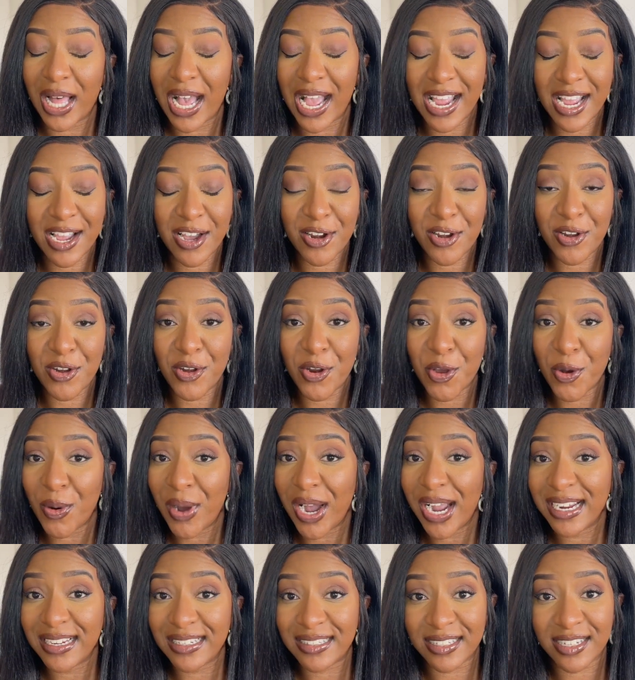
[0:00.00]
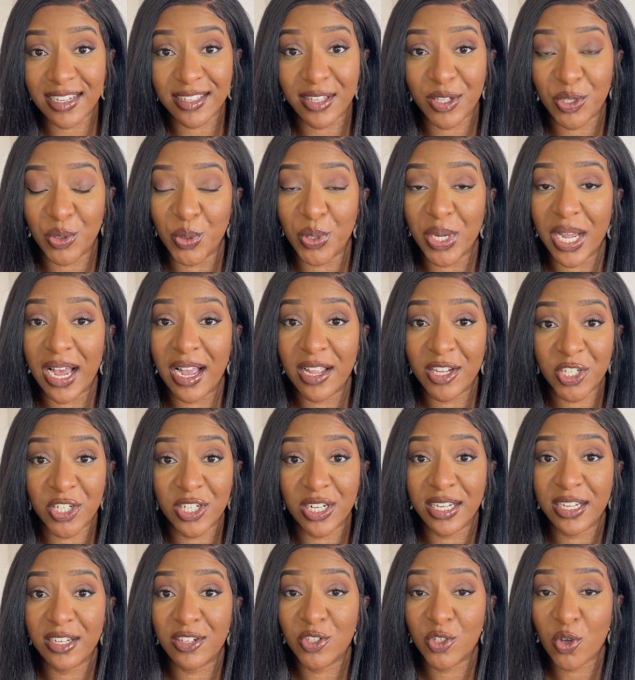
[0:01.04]
I had no idea that you can
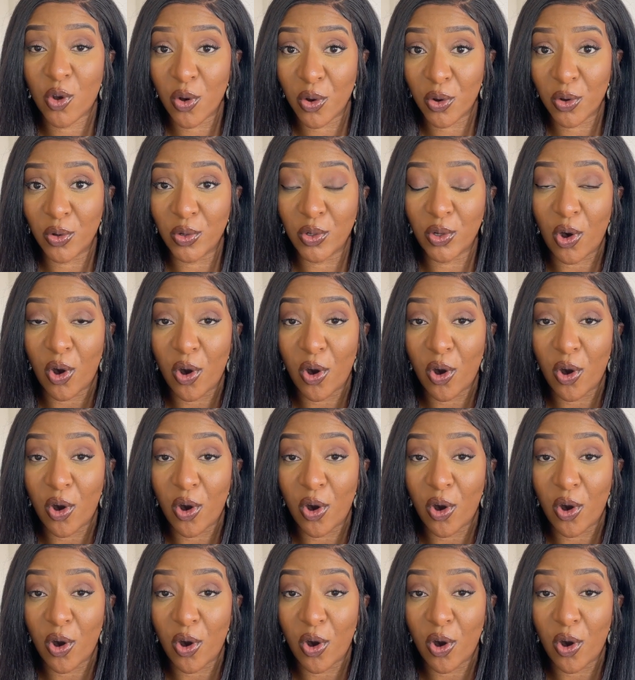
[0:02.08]
actually toggle